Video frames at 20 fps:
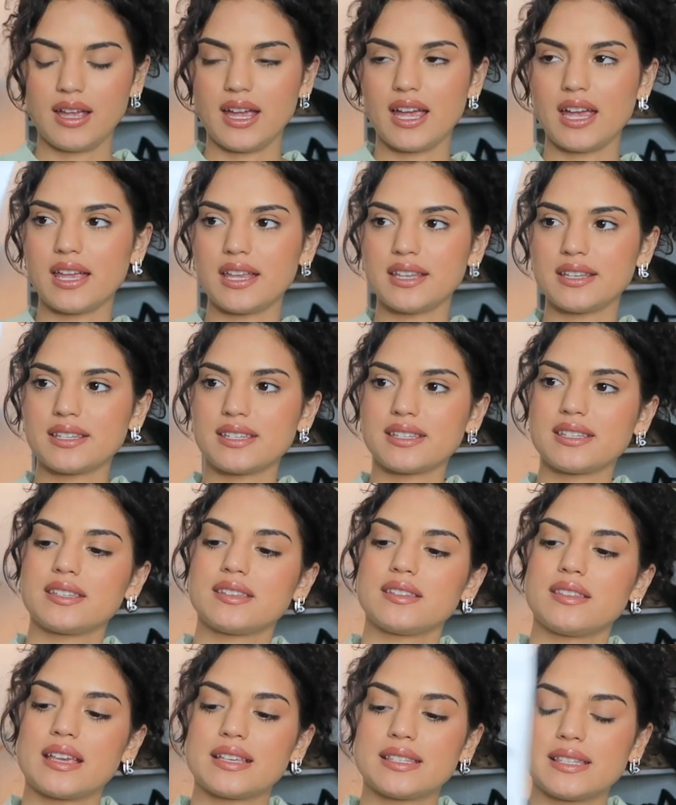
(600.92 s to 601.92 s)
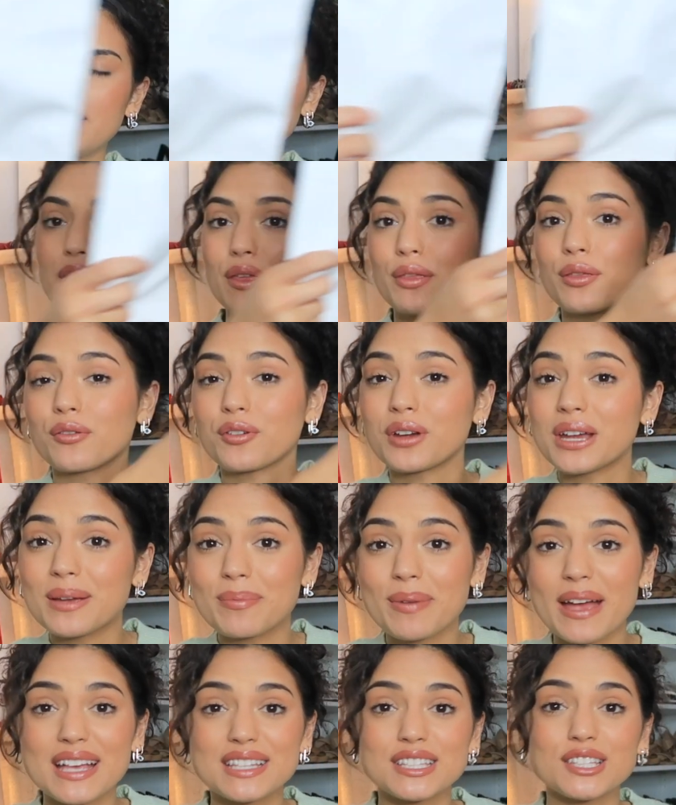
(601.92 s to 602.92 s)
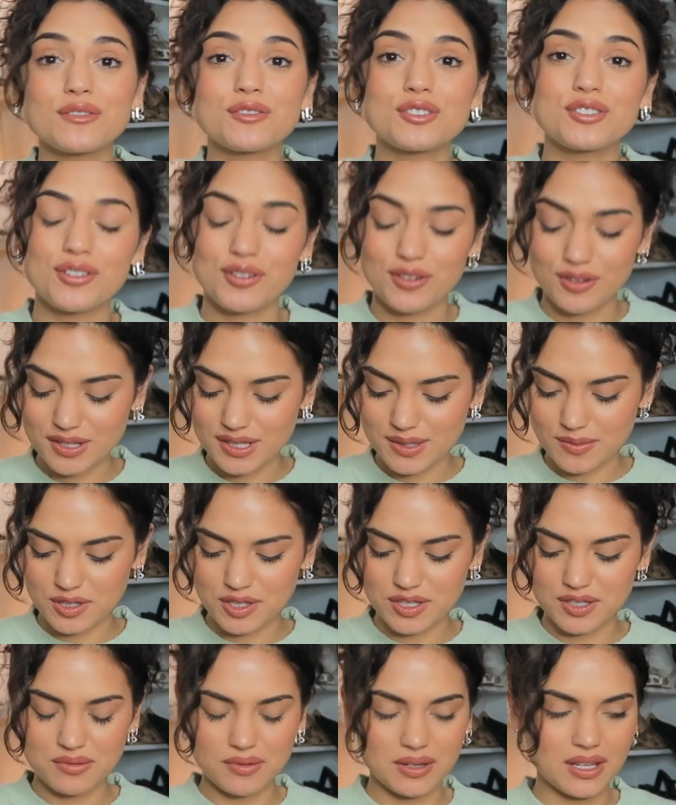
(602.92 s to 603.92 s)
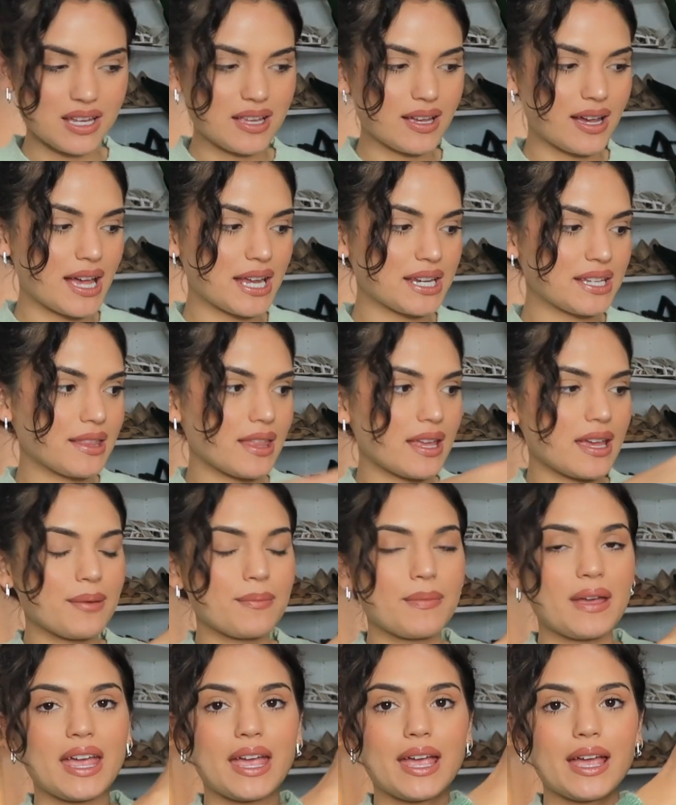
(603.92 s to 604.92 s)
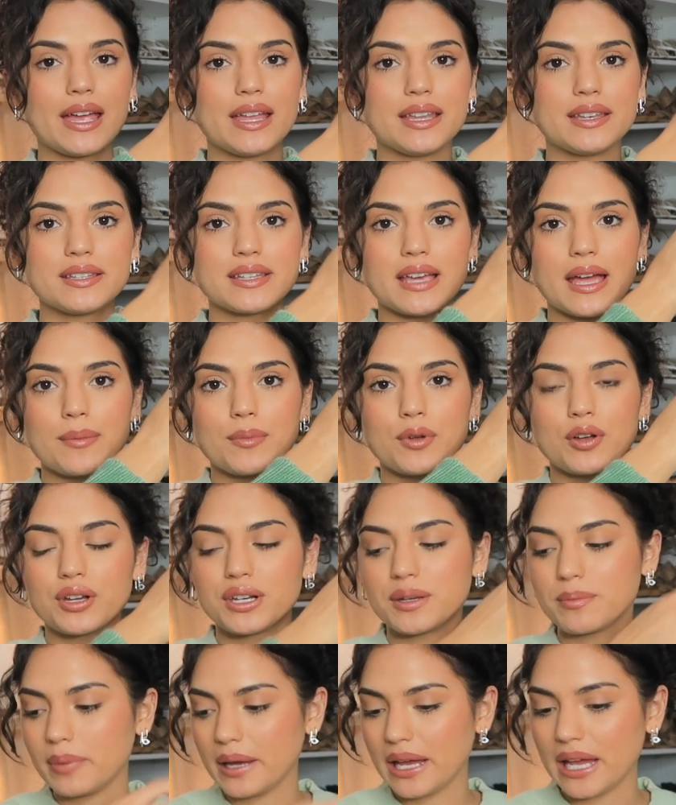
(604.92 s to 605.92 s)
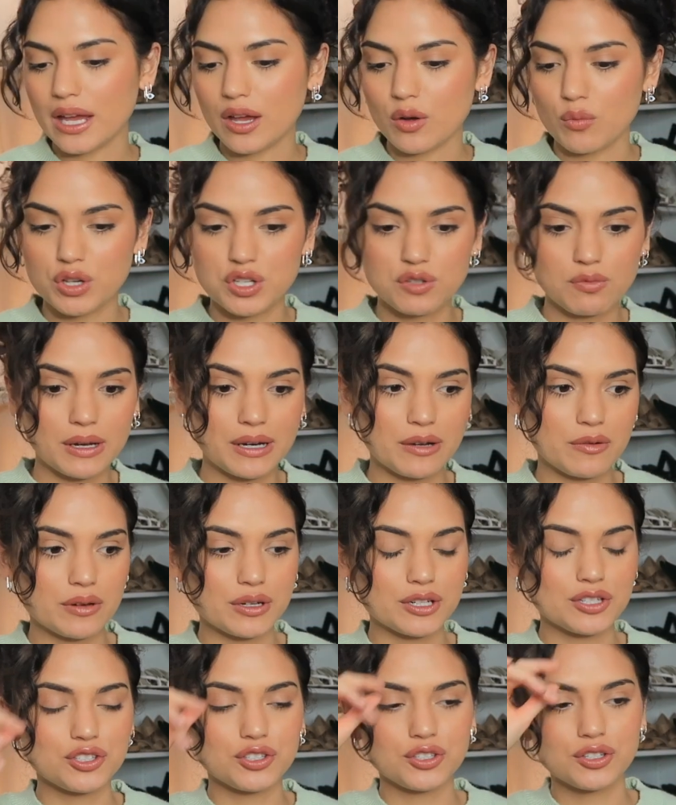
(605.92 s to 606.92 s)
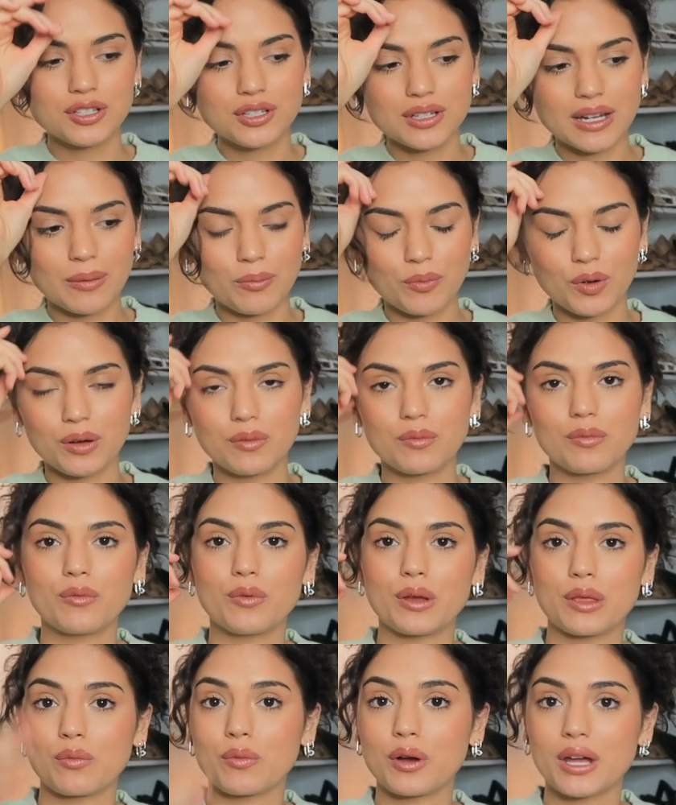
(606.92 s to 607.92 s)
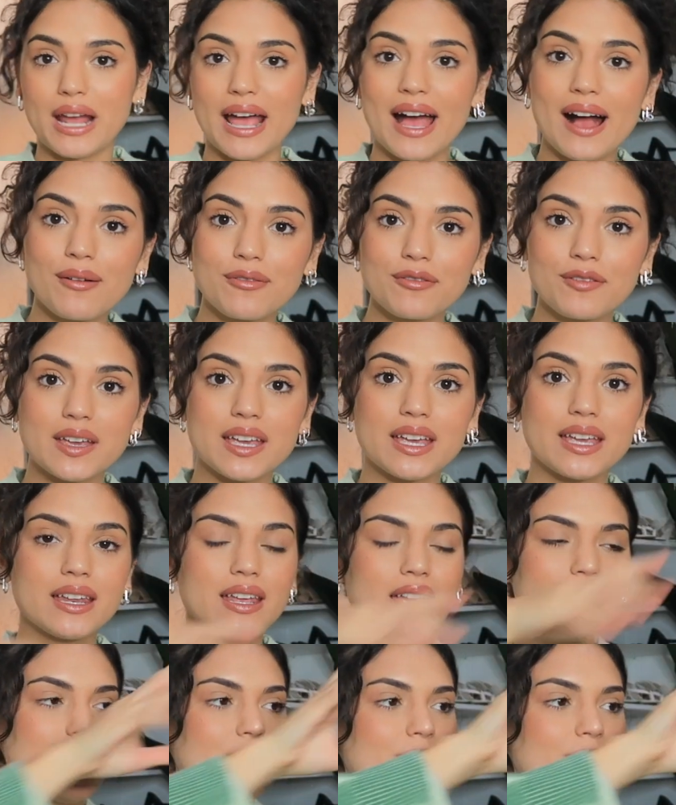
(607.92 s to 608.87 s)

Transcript: And They sent me 3 pairs of shoes, which is really kind of them, and I'm gonna pick which one I wanna shoot and what with what outfit.